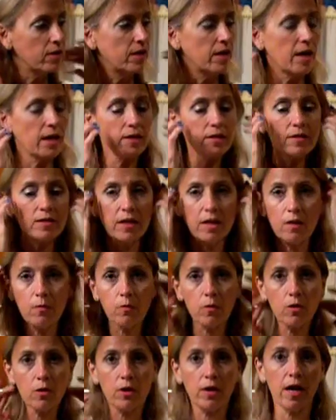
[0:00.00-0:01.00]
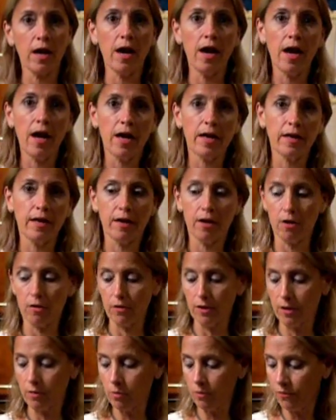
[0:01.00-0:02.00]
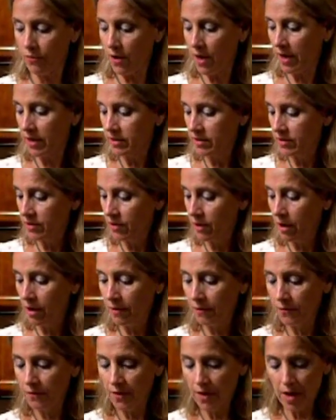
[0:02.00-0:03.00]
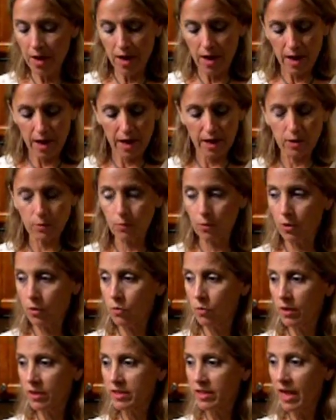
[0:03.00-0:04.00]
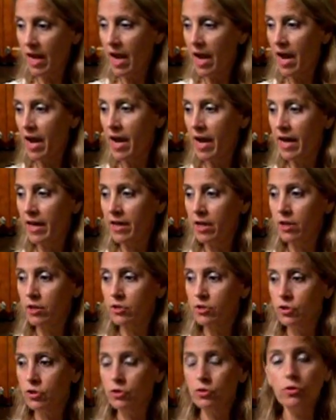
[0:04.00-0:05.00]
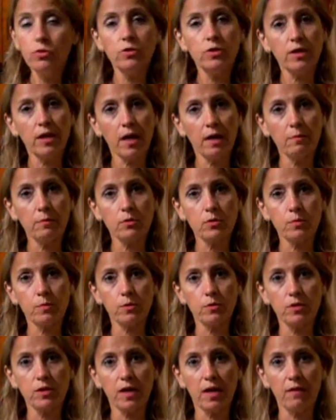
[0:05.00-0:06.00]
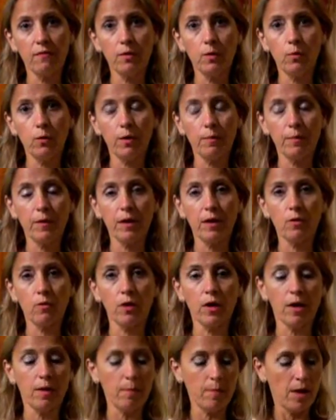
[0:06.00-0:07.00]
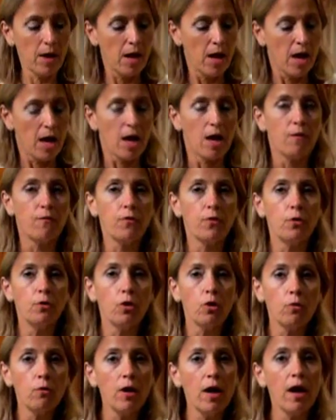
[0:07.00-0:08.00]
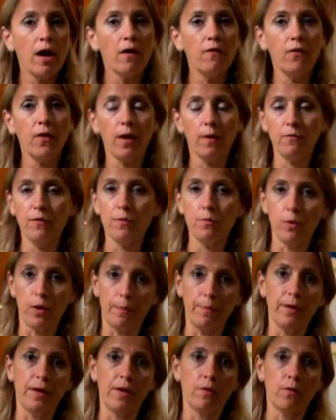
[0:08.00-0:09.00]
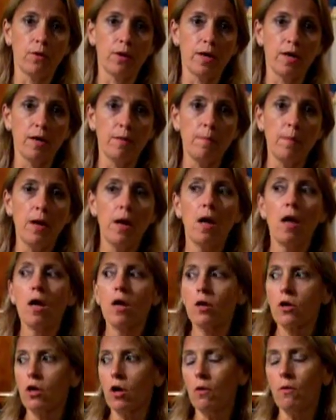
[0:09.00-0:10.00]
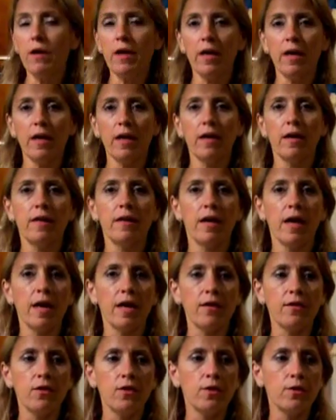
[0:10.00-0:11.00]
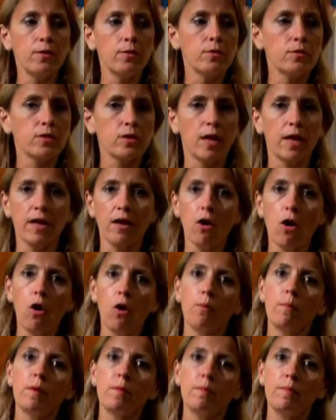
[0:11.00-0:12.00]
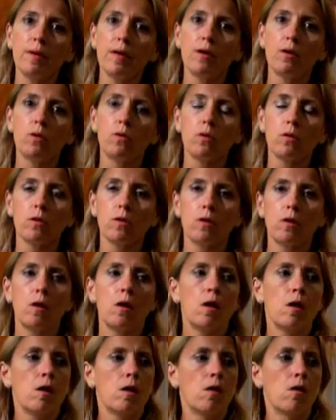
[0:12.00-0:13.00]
so the next thing we're going to add in our liquefied stuff is we're going to add 2 tablespoons of heavy whipping cream. If you don't have heavy whipping cream, go ahead and use like almond milk